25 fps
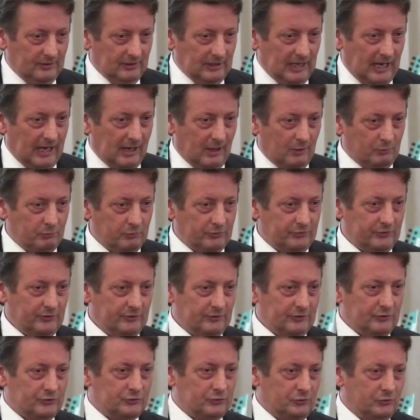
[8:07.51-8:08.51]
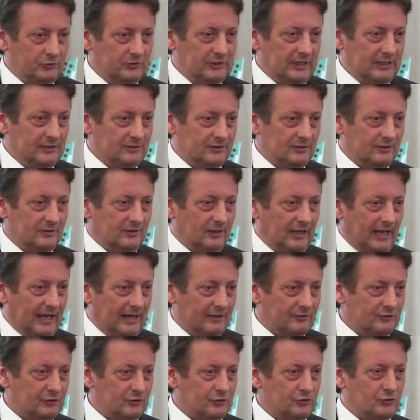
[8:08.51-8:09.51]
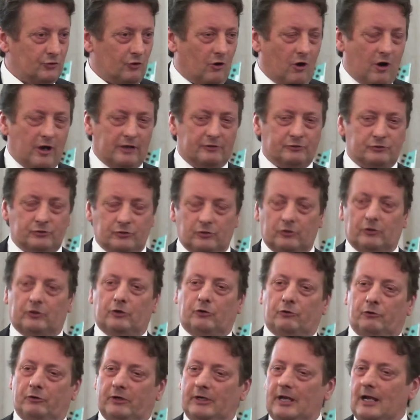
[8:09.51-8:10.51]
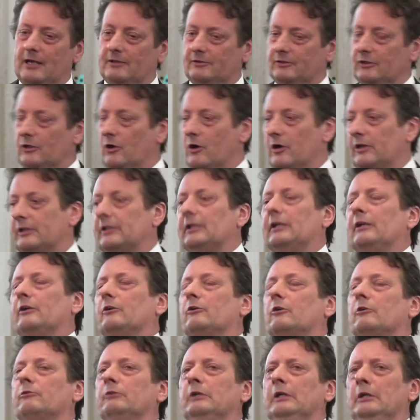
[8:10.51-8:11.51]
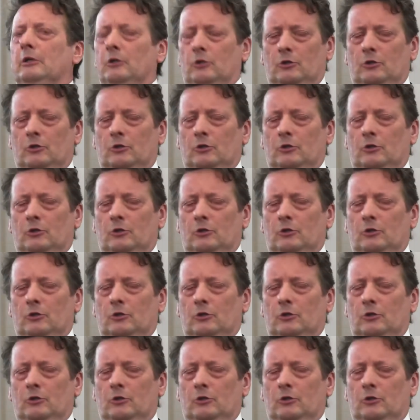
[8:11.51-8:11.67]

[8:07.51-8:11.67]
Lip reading: within the Sudetenland to try and sort of create the idea of,